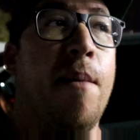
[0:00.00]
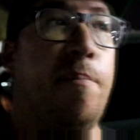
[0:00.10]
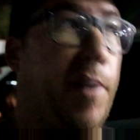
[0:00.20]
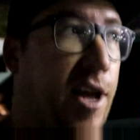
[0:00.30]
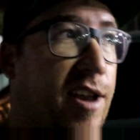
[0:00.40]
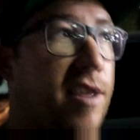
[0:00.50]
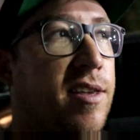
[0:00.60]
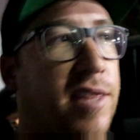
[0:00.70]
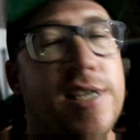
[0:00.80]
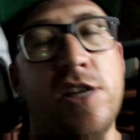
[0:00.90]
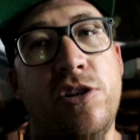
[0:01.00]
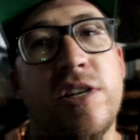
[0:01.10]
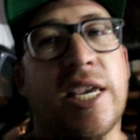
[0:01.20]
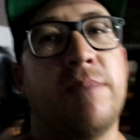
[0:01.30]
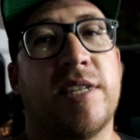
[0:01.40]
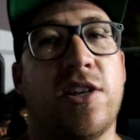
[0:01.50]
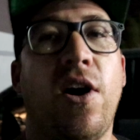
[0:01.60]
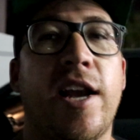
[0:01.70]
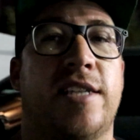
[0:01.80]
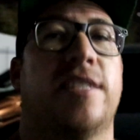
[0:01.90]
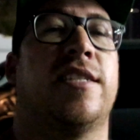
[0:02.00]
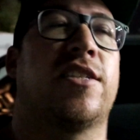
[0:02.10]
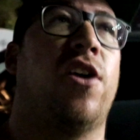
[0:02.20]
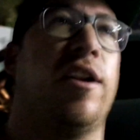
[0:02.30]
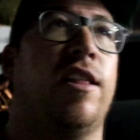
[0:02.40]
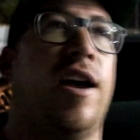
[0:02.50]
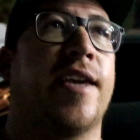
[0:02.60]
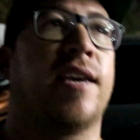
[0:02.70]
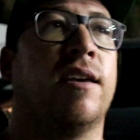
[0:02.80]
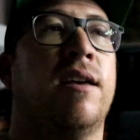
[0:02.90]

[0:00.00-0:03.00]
but then you use heaps of tyres and it's kind of like,